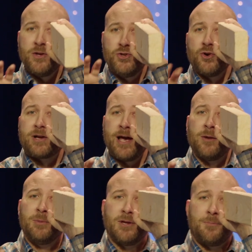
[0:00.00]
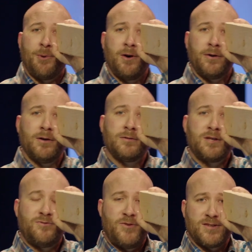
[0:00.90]
your accountability partner
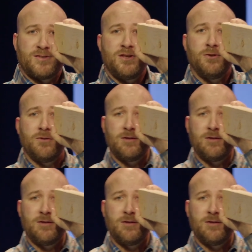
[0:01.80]
confessed to you